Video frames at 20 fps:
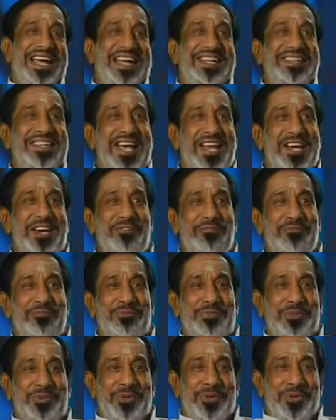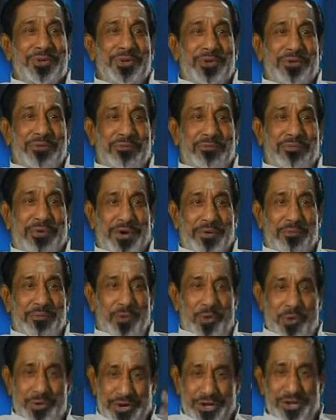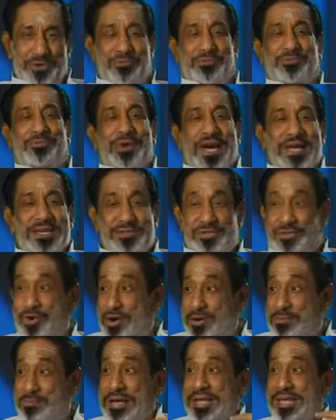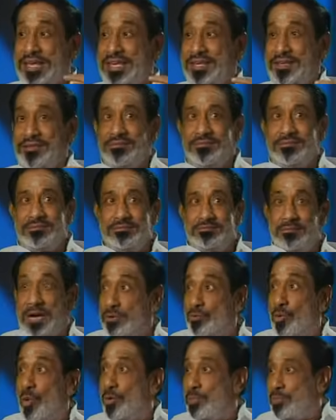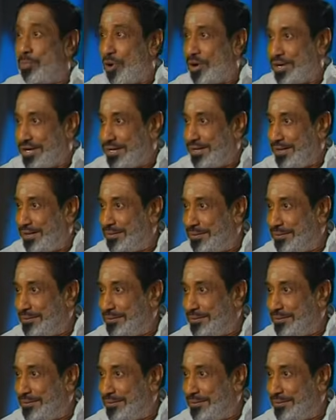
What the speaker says: Then for a motive, I start my own party.